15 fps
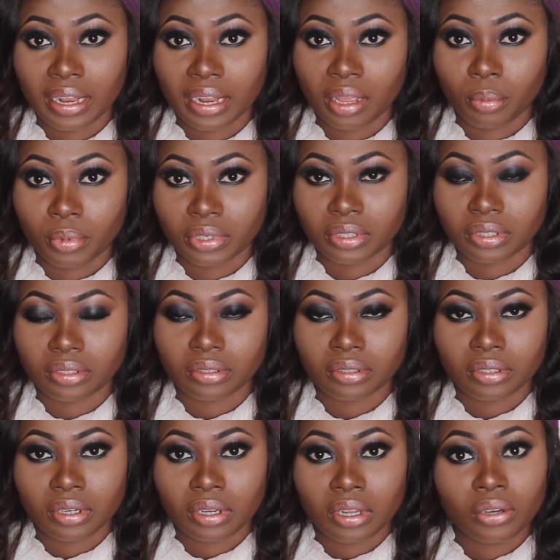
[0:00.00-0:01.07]
lemon.
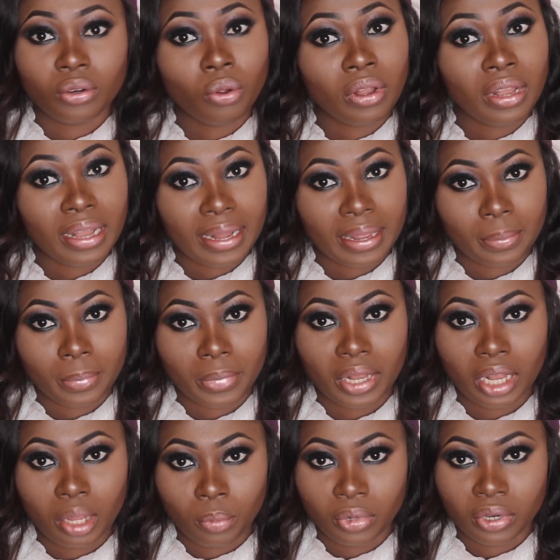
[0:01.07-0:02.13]
No lime,
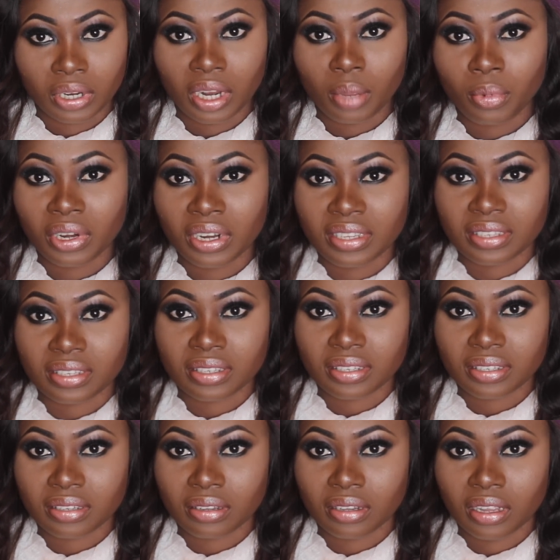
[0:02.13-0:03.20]
lemon. Lemon
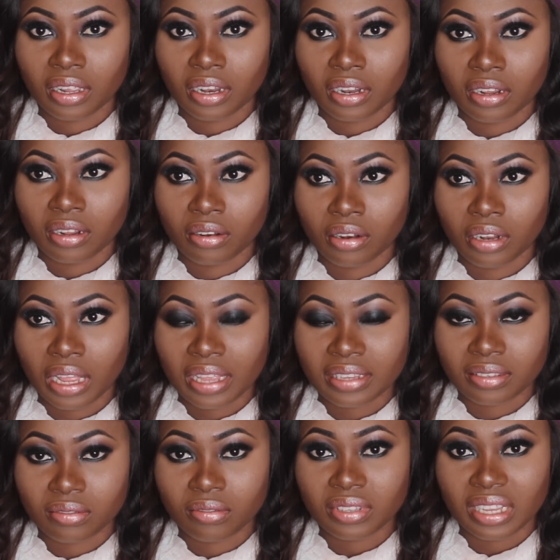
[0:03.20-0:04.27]
is
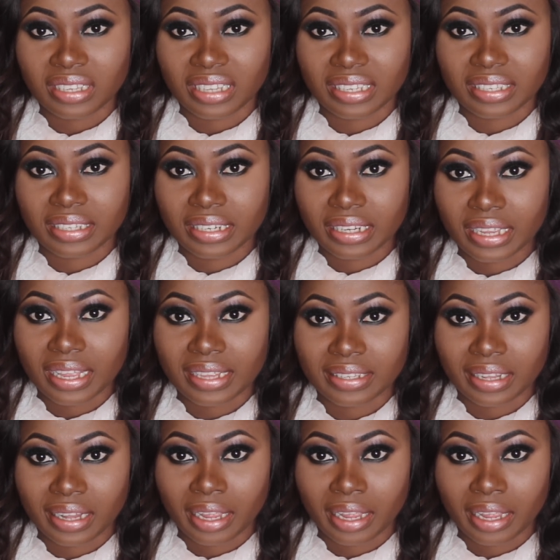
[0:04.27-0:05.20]
not as acidic as